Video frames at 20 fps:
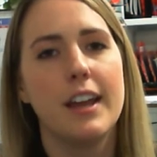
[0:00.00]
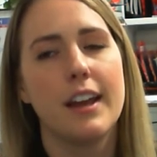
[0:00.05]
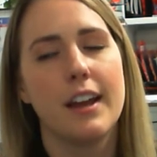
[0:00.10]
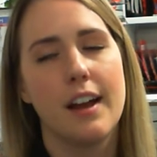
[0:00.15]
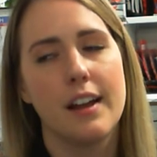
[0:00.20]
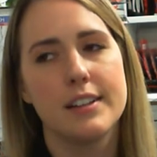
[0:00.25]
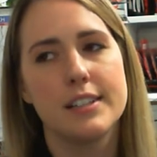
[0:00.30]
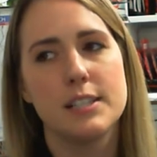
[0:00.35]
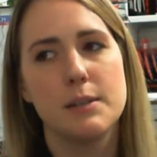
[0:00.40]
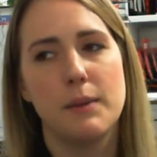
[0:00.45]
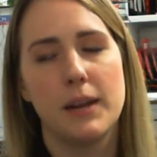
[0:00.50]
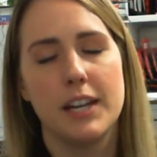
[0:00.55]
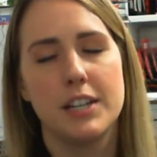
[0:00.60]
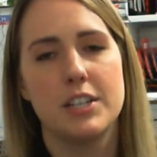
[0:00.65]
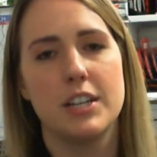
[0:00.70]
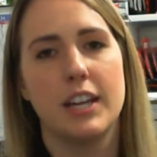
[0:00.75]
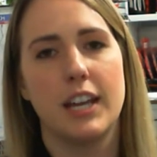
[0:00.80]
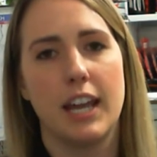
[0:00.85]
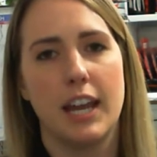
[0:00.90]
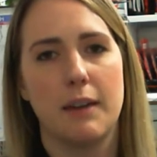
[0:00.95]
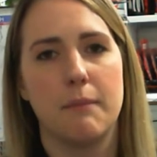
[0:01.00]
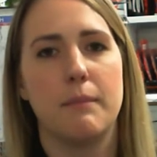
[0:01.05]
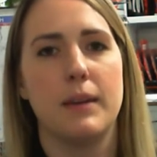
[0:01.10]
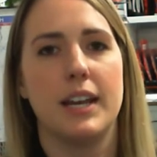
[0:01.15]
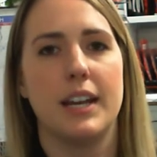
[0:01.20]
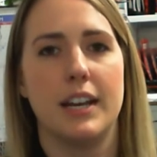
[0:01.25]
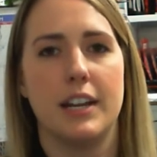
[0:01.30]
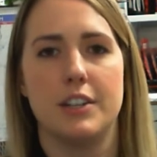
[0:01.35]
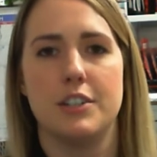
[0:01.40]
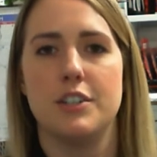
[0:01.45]
Constipation can be
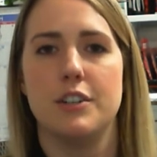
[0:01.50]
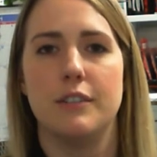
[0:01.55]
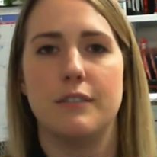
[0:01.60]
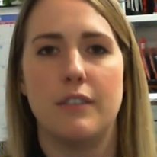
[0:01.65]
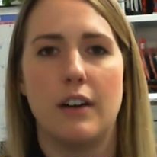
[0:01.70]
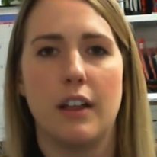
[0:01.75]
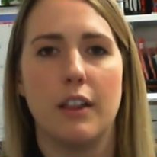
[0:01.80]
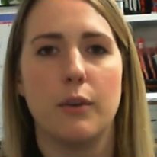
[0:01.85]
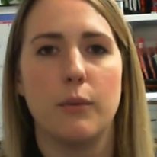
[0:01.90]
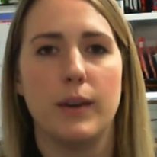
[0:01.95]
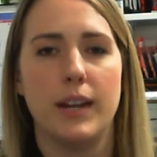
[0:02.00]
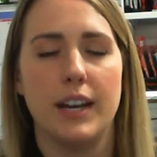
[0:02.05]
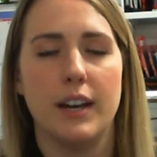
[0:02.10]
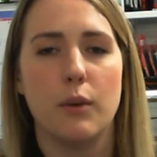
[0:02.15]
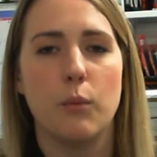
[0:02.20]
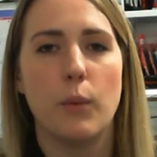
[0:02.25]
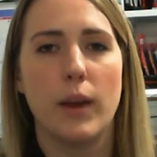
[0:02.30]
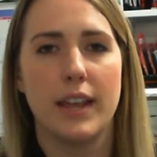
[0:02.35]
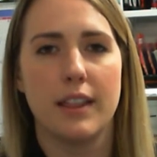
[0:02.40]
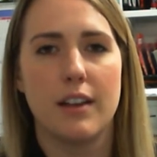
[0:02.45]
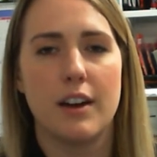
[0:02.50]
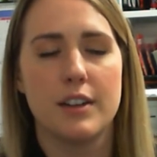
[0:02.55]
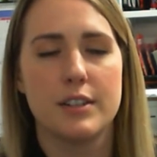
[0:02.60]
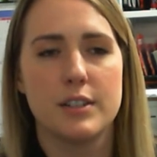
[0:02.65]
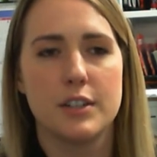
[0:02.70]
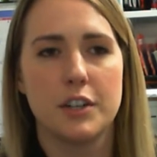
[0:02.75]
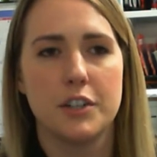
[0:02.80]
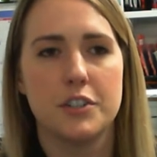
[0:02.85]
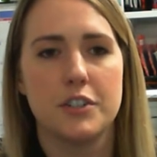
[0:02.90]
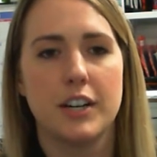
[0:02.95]
an issue following weight loss
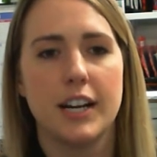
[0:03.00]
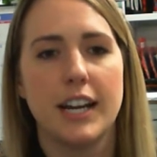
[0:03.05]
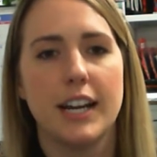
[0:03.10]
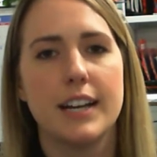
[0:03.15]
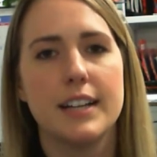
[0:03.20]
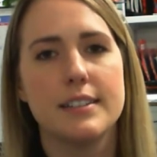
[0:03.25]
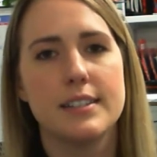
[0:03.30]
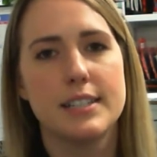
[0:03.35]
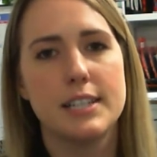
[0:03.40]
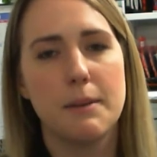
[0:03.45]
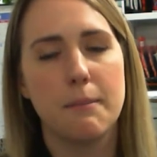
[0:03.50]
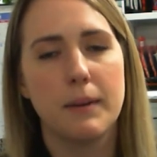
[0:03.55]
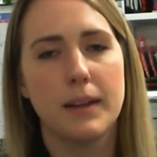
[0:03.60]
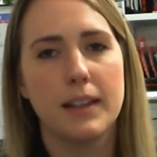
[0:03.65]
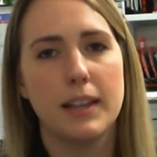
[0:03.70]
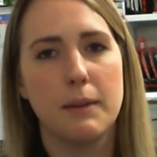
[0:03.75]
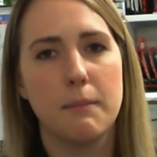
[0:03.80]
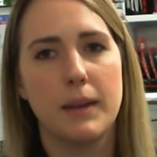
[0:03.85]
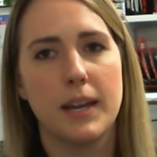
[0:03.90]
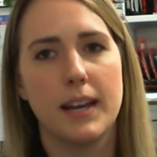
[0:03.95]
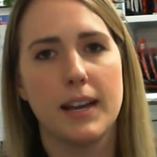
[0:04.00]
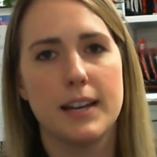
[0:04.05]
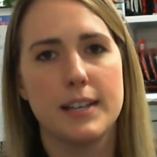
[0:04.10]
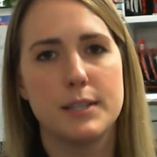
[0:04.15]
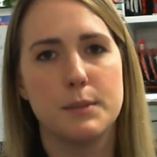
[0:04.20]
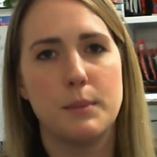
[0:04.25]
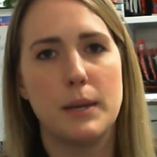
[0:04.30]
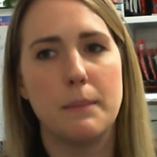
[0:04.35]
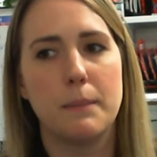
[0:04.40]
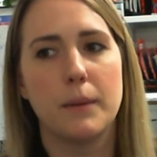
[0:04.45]
surgery, and it's typically because
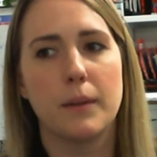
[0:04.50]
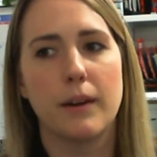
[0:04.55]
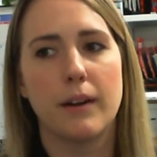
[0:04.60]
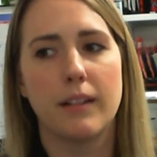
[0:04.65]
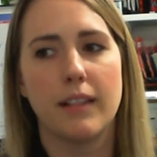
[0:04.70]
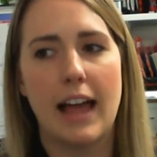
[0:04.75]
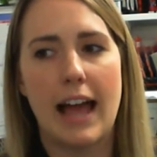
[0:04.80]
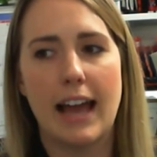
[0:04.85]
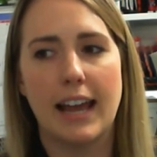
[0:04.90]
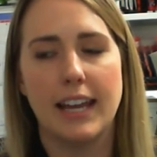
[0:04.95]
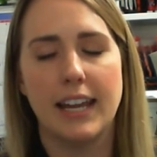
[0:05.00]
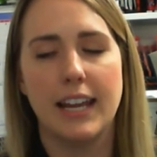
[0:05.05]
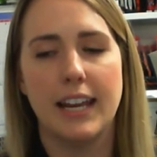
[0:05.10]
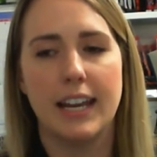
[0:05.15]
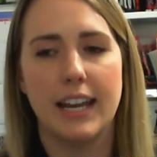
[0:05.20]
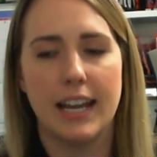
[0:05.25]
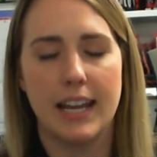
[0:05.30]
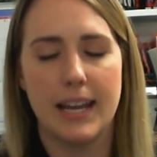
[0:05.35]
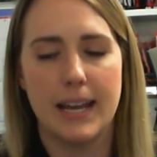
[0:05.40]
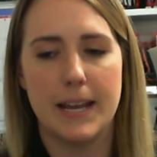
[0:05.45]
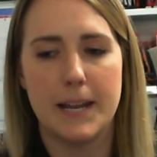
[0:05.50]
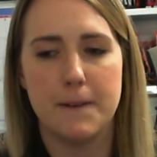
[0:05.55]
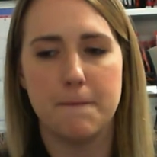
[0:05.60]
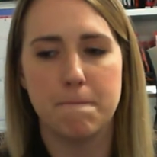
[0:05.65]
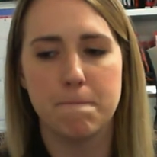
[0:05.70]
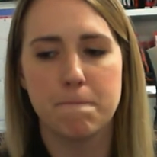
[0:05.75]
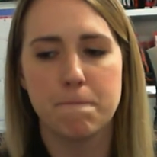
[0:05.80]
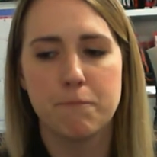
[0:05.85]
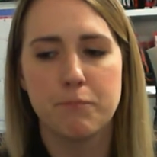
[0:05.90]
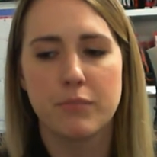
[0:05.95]
people are lacking in